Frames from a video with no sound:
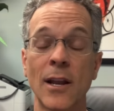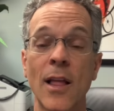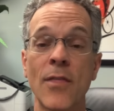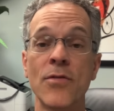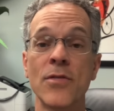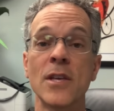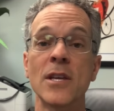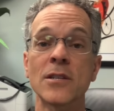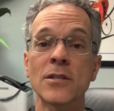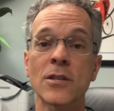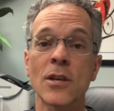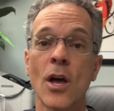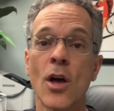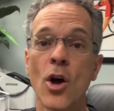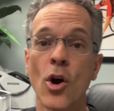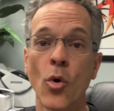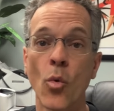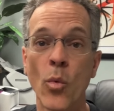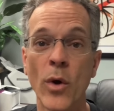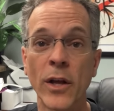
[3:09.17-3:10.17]
and this
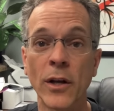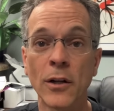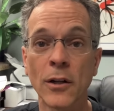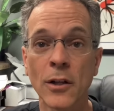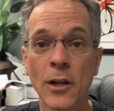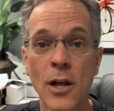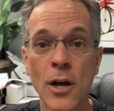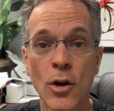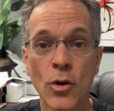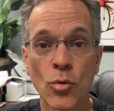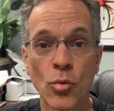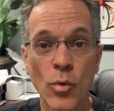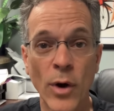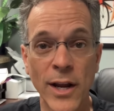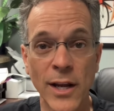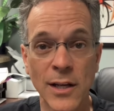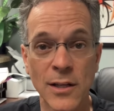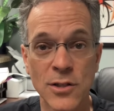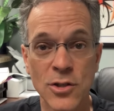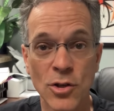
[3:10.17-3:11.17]
will
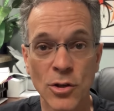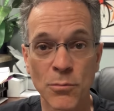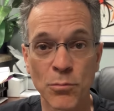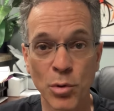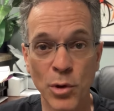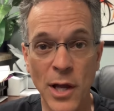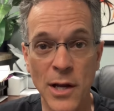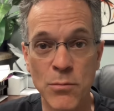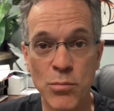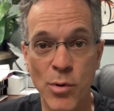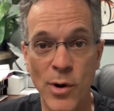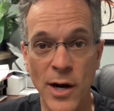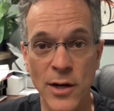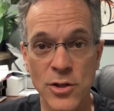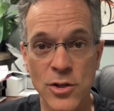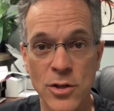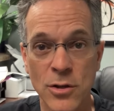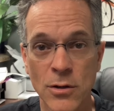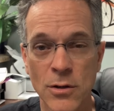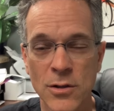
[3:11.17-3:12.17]
raise your blood
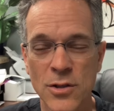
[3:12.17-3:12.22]
pressure.